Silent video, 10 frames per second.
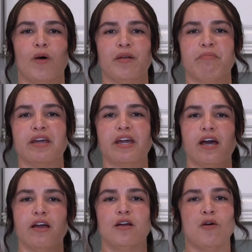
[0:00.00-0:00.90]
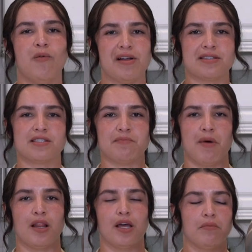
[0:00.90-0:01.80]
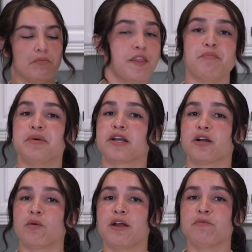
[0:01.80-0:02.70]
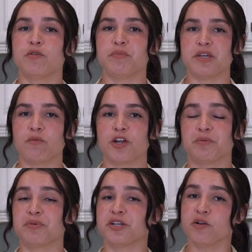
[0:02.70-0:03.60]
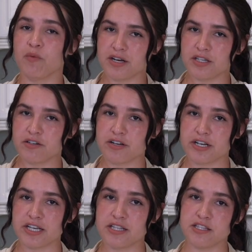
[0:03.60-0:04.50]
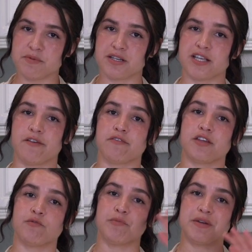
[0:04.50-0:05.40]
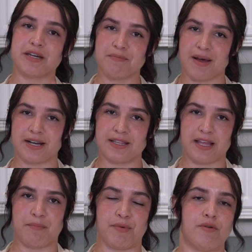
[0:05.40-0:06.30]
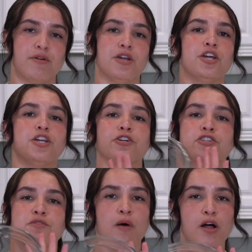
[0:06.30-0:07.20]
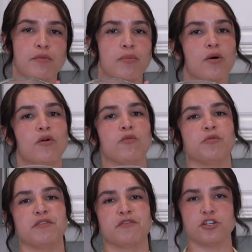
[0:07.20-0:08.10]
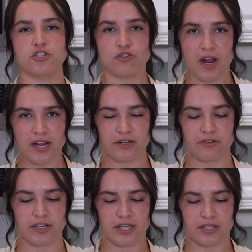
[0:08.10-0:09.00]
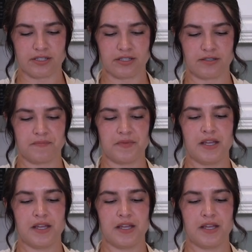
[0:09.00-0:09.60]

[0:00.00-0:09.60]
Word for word: 1 bigger, 1 smaller. The bigger one will be where you put your wet ingredients because everything will be combined in that bowl. Your smaller bowl will be for your dry ingredients.